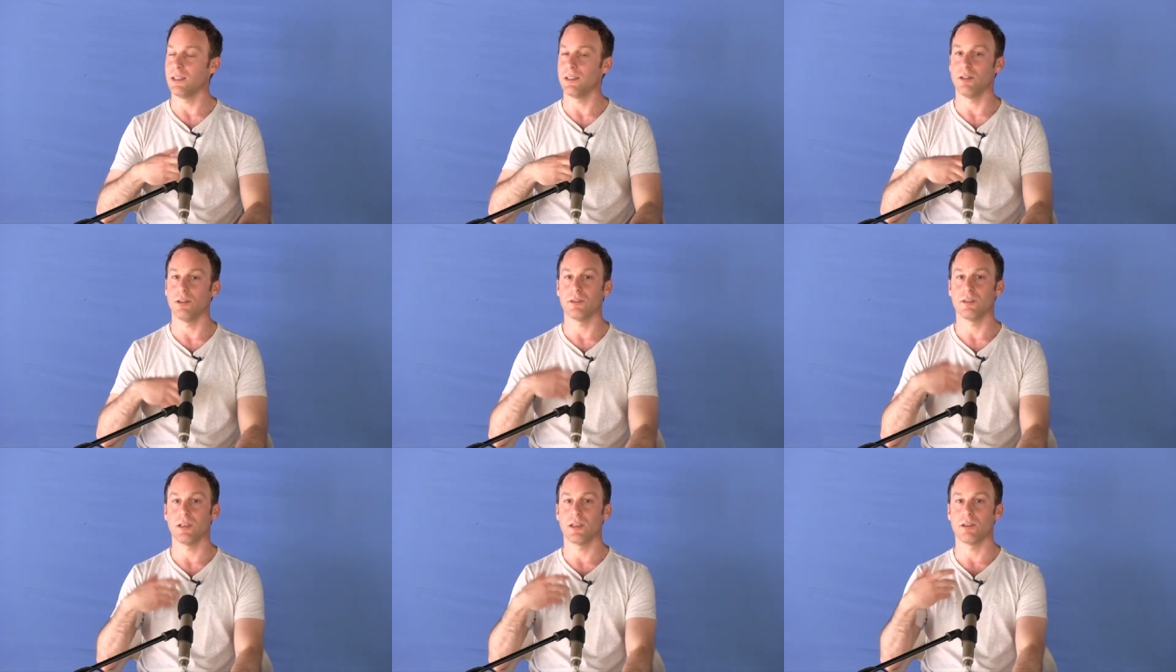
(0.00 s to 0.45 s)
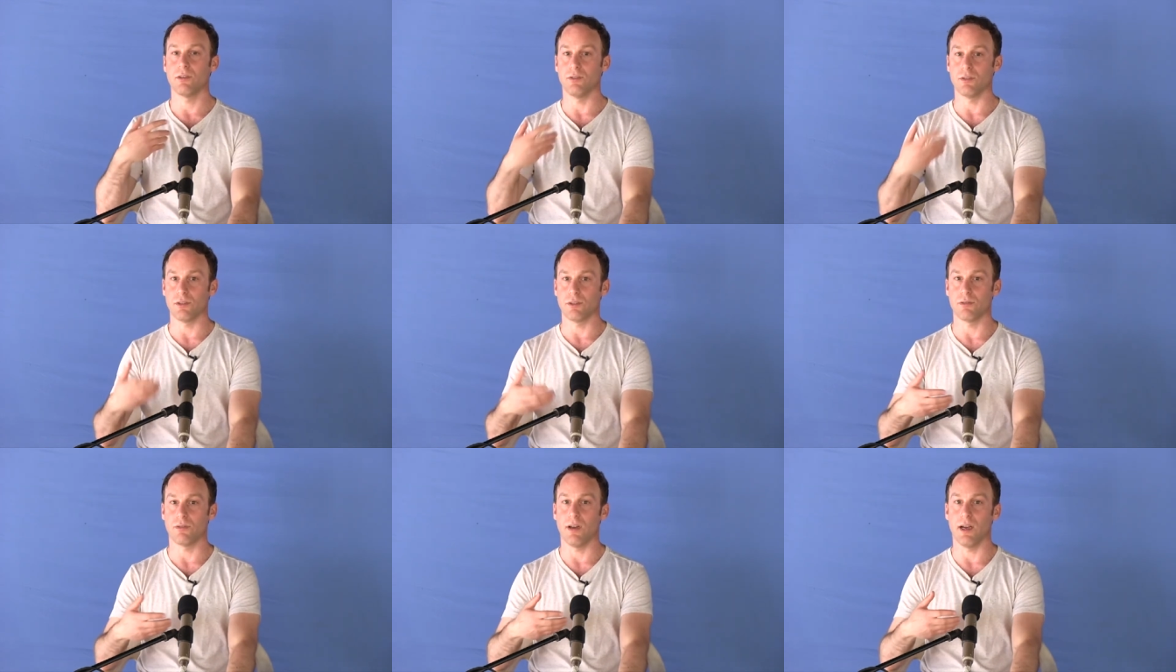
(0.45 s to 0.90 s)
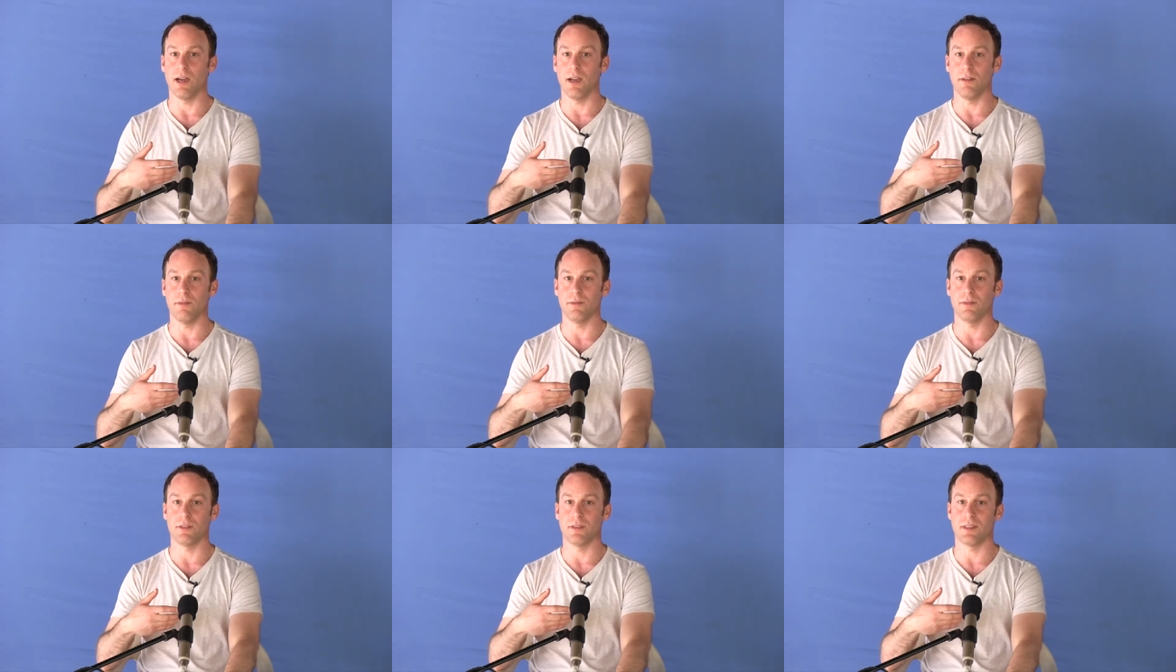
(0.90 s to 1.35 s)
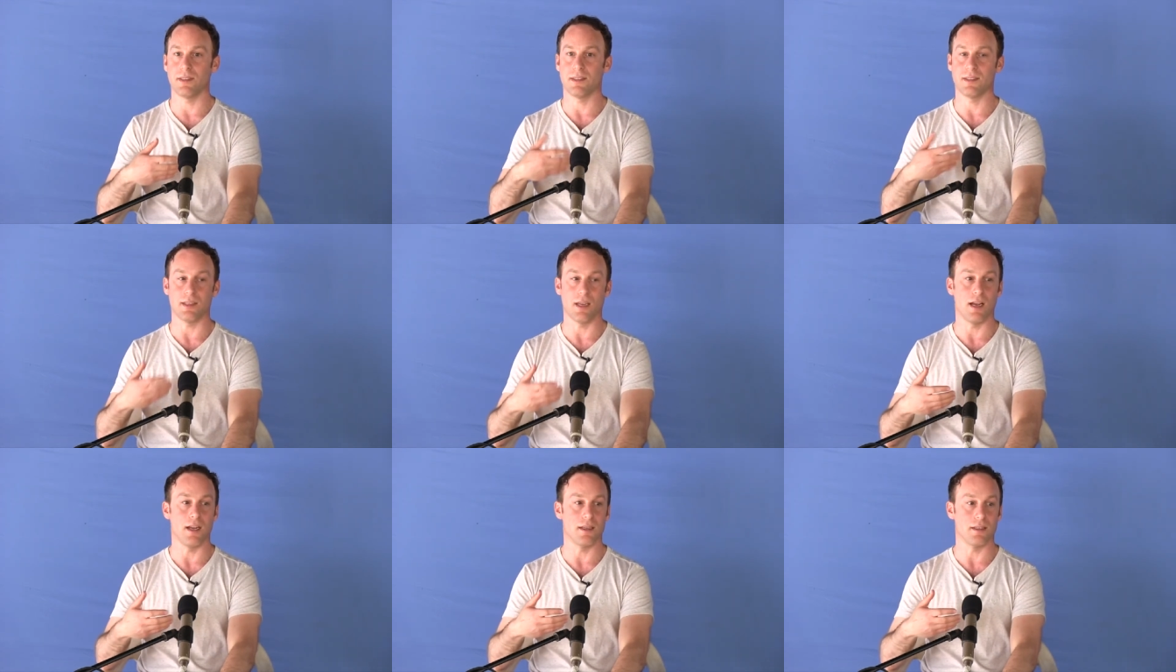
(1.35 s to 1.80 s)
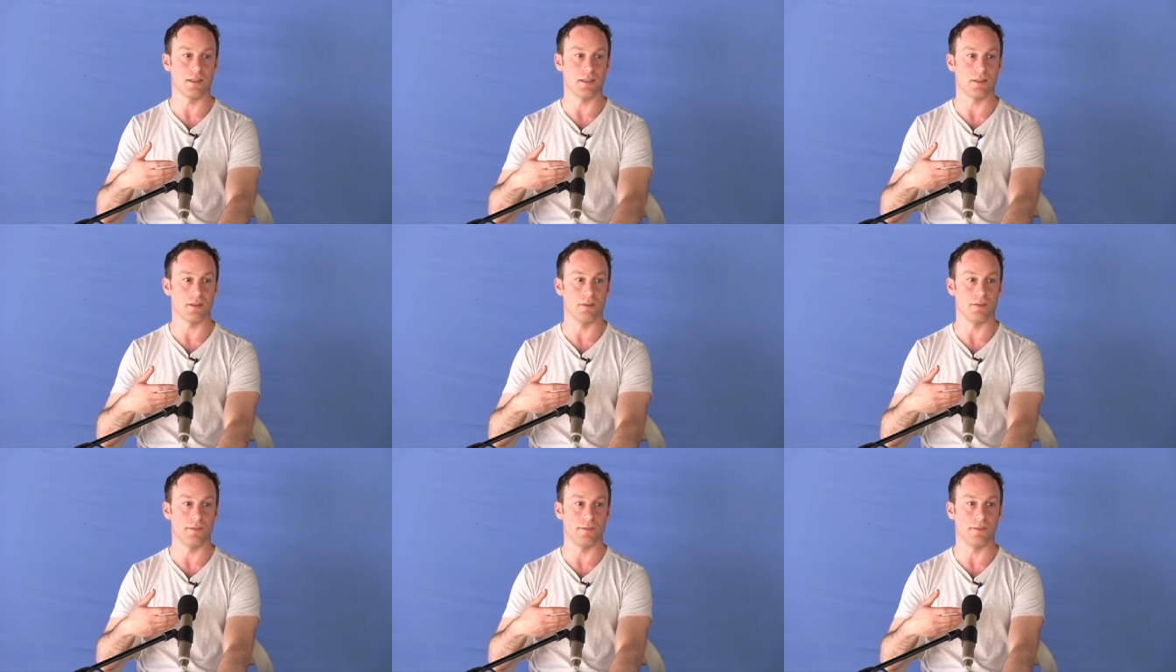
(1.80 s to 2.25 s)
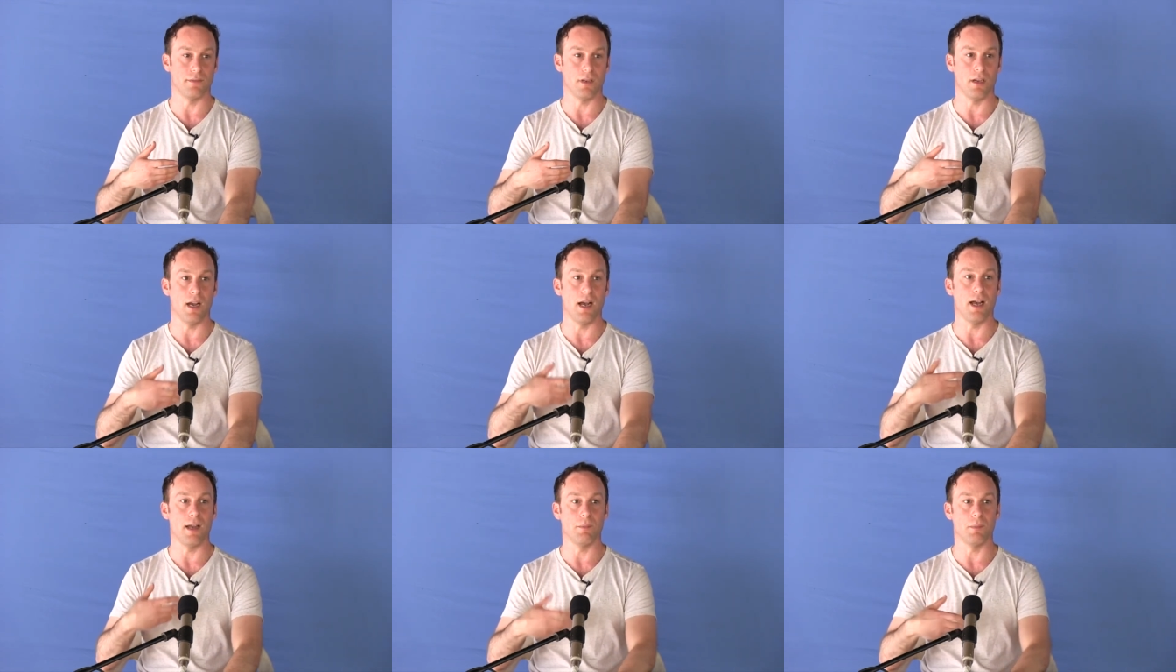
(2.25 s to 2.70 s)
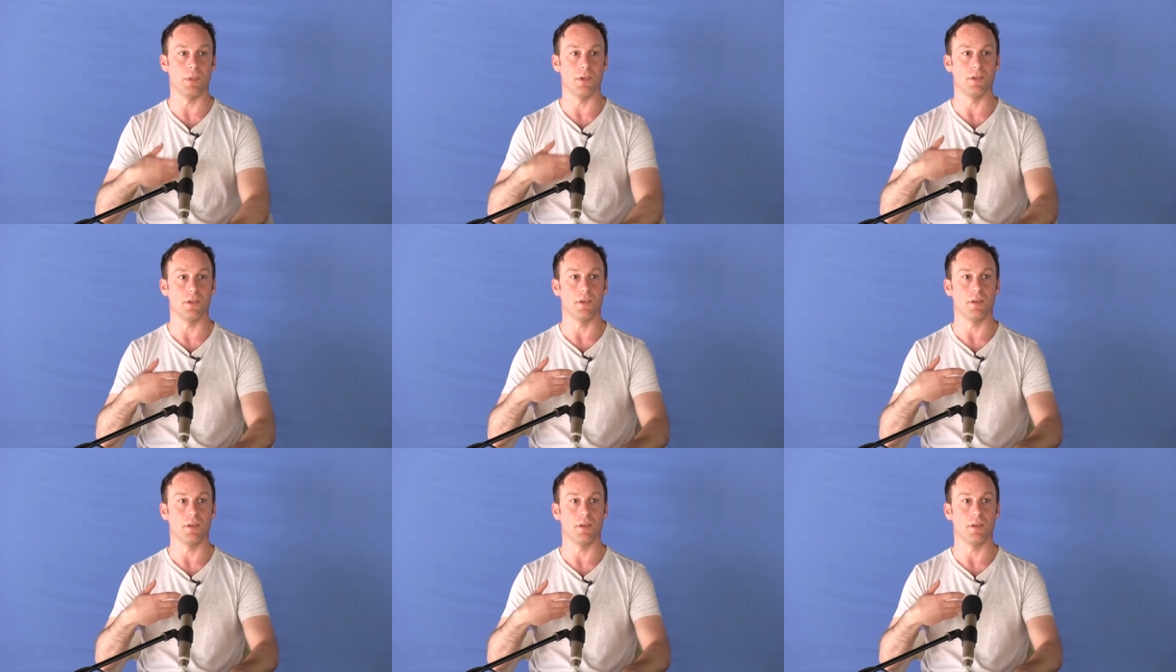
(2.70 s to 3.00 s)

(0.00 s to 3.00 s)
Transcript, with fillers: Not a contrived stance of I'm